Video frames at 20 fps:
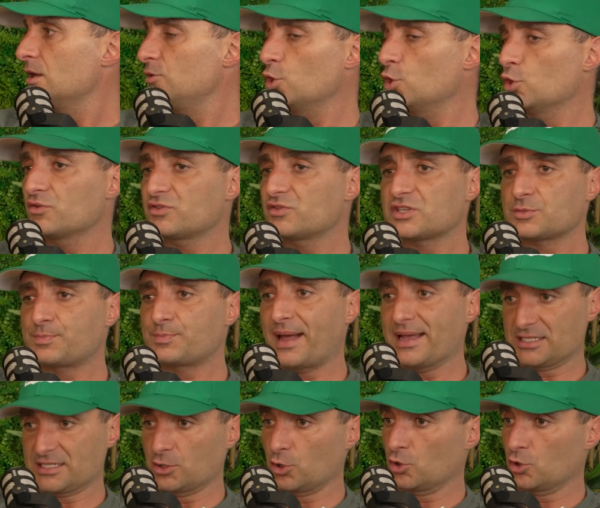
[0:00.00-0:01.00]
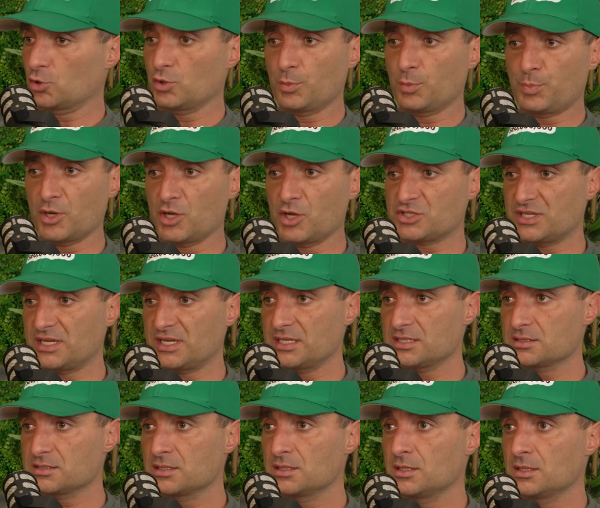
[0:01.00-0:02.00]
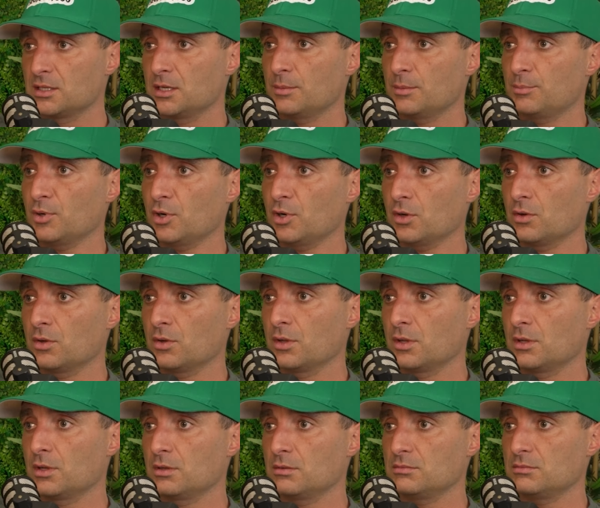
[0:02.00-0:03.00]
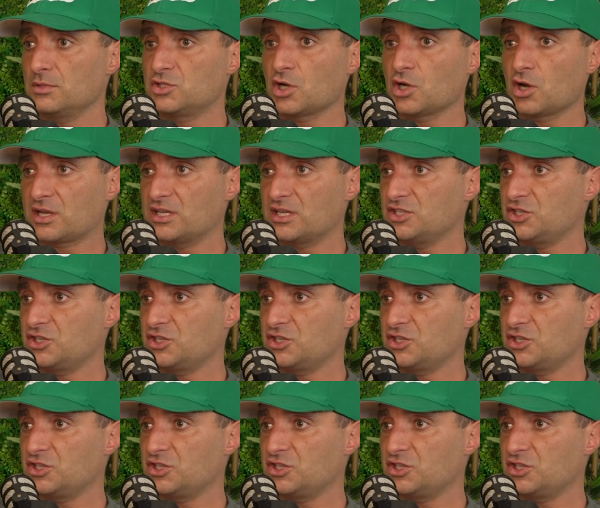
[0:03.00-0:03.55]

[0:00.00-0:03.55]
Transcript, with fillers: No disrespect. I don't know who the person is. Yeah. But you're talking